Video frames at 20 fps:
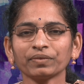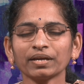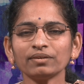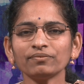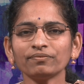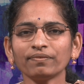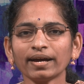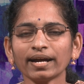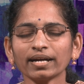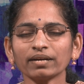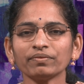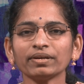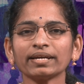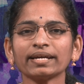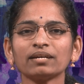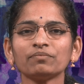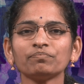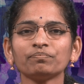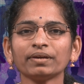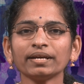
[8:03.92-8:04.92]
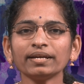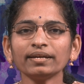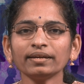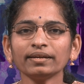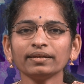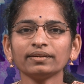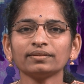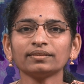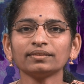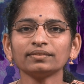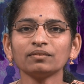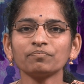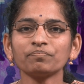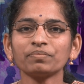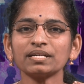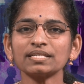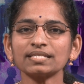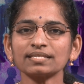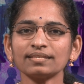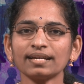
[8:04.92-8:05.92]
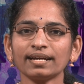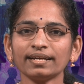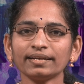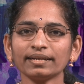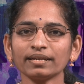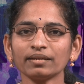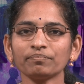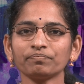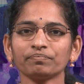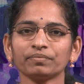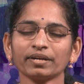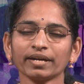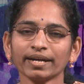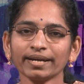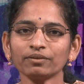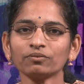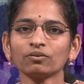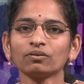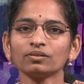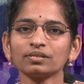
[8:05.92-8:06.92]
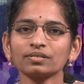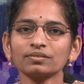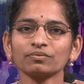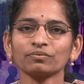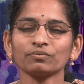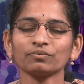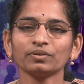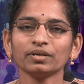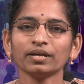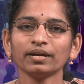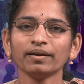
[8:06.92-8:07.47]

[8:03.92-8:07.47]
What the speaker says: In fact, we can bring here the personality trait also.